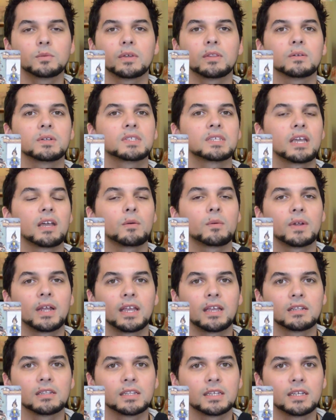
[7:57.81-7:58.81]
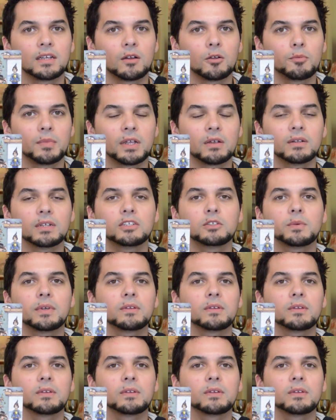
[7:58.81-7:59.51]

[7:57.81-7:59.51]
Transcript: whether it's how we're handling our marriage,